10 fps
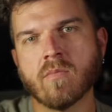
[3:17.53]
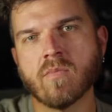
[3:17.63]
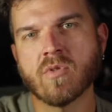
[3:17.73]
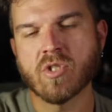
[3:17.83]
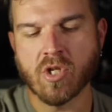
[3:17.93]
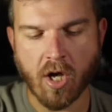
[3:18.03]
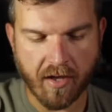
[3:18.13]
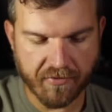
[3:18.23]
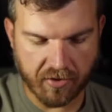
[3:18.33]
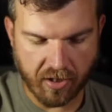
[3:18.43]

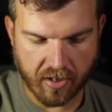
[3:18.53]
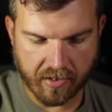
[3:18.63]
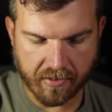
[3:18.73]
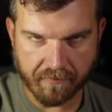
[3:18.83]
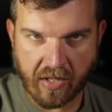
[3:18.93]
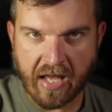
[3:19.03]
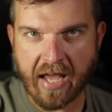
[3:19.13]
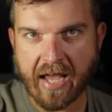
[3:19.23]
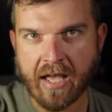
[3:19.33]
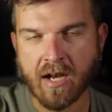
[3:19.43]
soft look,
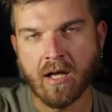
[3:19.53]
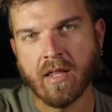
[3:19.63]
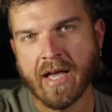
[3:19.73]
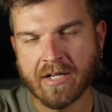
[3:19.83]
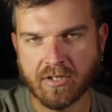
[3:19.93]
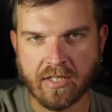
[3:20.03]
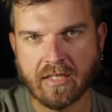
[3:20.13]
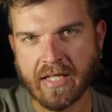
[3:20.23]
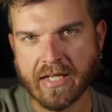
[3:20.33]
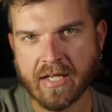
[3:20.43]
and I'll actually
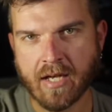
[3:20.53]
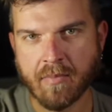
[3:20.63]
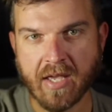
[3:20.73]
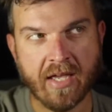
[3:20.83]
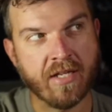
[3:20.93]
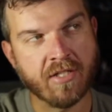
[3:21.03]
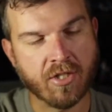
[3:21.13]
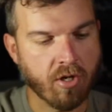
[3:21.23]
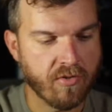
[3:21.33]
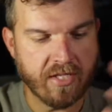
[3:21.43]
link up and
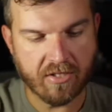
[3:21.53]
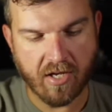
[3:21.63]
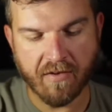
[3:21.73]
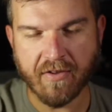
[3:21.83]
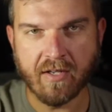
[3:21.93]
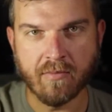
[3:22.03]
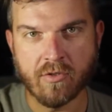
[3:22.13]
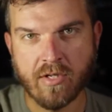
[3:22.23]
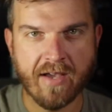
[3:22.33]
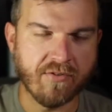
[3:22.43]
turn these off, and I'll
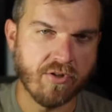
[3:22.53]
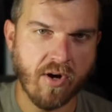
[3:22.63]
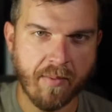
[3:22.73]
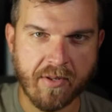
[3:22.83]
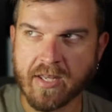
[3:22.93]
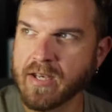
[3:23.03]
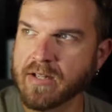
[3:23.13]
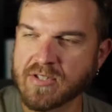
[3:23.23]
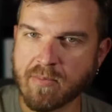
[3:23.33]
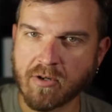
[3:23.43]
have to drop it in a
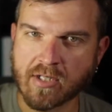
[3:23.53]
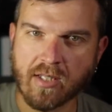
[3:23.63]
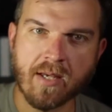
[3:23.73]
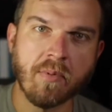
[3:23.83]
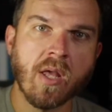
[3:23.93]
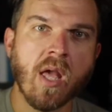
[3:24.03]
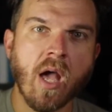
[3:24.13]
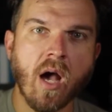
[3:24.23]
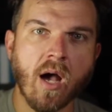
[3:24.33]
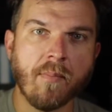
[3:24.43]
separate clip,
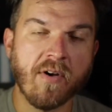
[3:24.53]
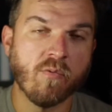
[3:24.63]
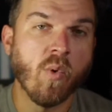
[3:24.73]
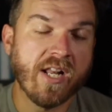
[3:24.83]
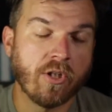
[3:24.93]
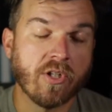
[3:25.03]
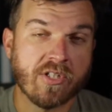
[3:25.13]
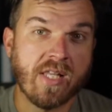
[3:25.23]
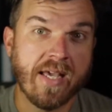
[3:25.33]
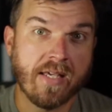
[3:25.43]
what it looks
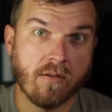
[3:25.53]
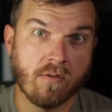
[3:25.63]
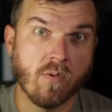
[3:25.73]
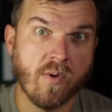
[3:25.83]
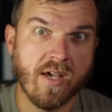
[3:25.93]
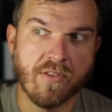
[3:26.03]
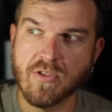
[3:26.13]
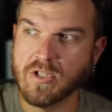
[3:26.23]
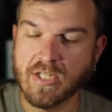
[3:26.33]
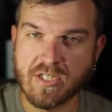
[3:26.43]
like with
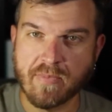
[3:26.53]
just a